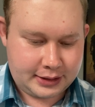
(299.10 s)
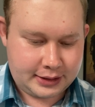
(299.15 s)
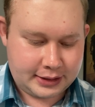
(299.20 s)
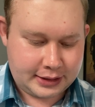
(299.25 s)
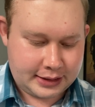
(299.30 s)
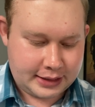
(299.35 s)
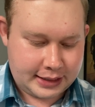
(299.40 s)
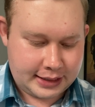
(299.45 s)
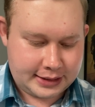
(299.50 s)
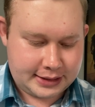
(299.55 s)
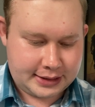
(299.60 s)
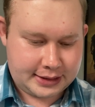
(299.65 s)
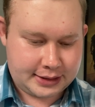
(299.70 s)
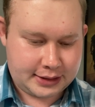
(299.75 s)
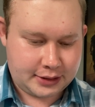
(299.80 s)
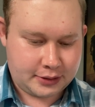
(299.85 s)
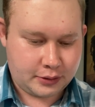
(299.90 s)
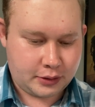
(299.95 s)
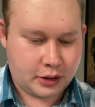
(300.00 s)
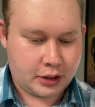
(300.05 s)
Let's
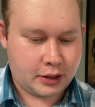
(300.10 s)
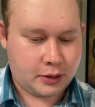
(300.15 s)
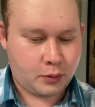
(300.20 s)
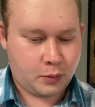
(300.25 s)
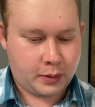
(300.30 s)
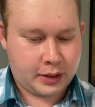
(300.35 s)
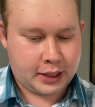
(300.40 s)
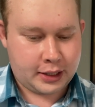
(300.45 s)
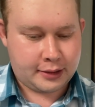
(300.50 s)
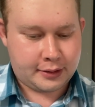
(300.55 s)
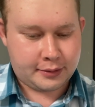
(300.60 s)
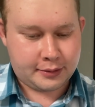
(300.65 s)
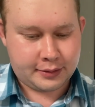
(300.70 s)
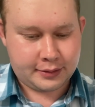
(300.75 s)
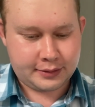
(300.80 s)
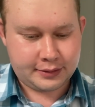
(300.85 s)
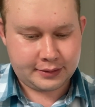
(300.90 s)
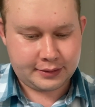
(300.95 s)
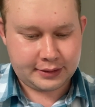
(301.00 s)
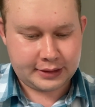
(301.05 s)
see. Oh, wow.
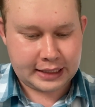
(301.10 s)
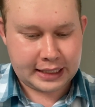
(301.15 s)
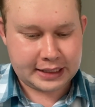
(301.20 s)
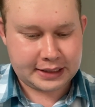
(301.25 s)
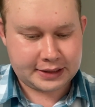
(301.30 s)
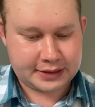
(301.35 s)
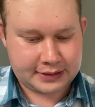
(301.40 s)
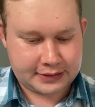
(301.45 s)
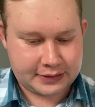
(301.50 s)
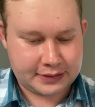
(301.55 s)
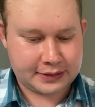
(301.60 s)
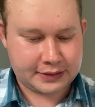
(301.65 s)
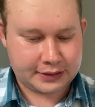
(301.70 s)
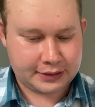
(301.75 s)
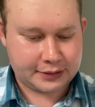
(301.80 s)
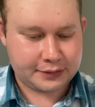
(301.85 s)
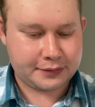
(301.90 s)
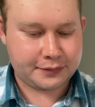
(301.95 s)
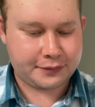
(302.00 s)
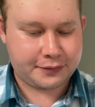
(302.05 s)
It's
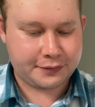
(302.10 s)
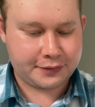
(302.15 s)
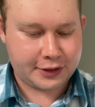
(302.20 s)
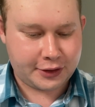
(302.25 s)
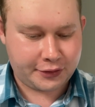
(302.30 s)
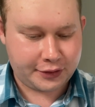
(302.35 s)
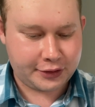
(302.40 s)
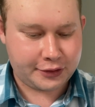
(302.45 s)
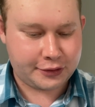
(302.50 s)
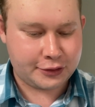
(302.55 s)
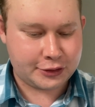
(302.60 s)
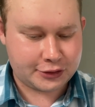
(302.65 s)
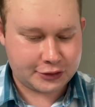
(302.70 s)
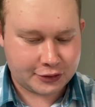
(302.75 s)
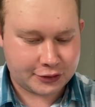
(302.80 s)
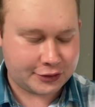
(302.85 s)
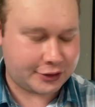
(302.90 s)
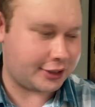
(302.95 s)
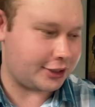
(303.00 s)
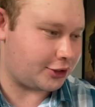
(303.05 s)
in very good
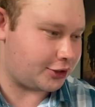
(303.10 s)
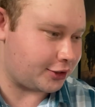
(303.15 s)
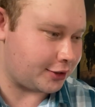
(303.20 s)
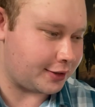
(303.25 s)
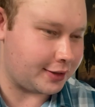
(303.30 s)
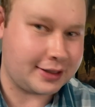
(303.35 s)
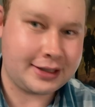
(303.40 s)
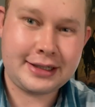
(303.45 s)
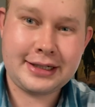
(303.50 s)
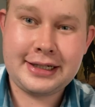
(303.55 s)
condition.